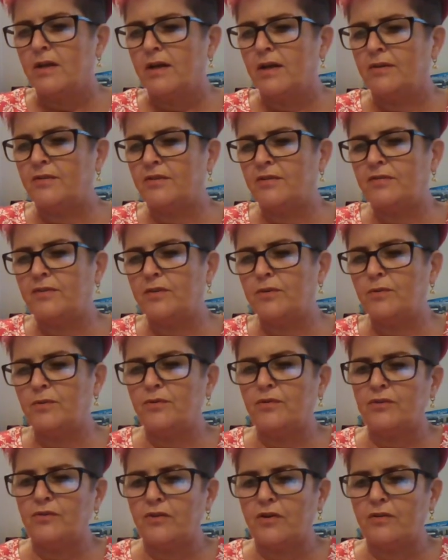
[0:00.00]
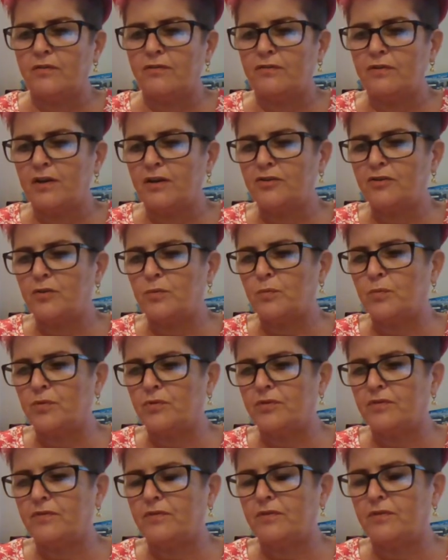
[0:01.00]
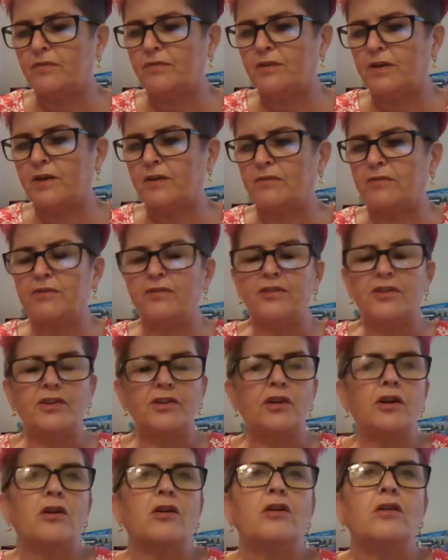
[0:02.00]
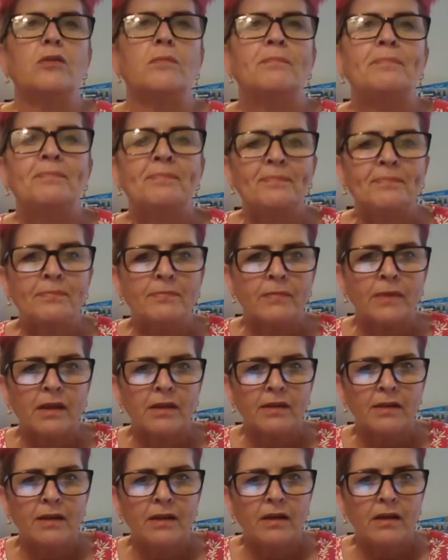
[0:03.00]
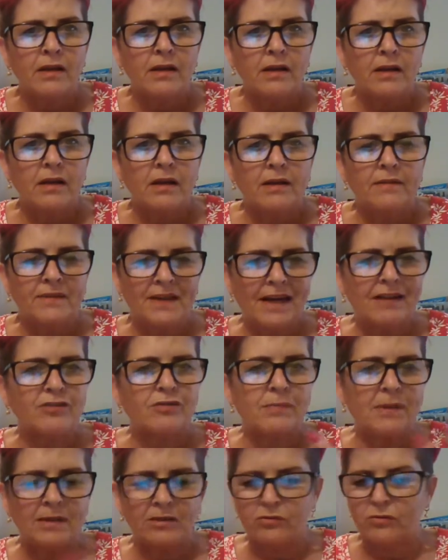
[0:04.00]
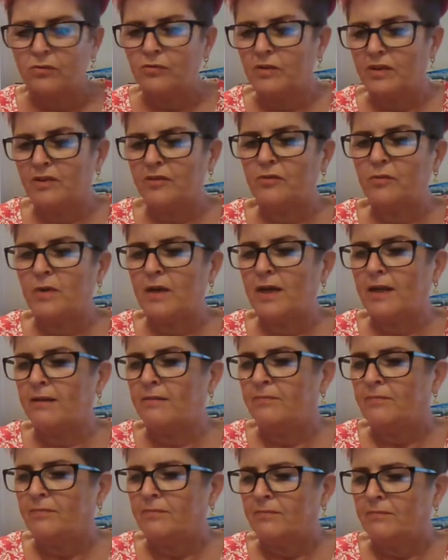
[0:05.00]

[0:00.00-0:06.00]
and diffuses a fresh, wonderful fragrance in your home. That smells lovely as well.